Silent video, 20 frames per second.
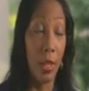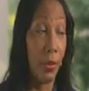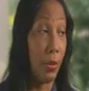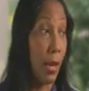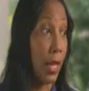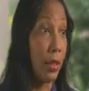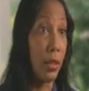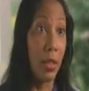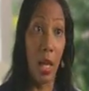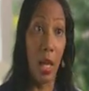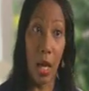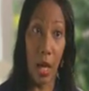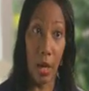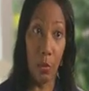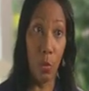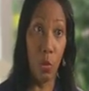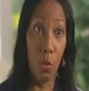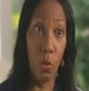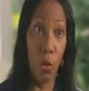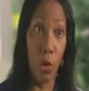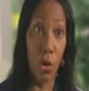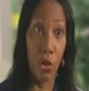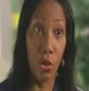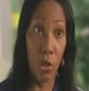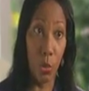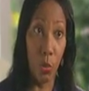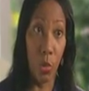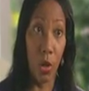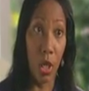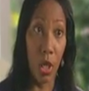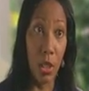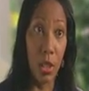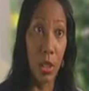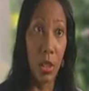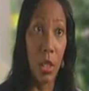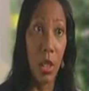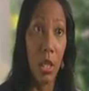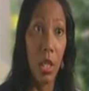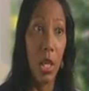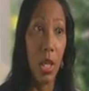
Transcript: at that time where she was,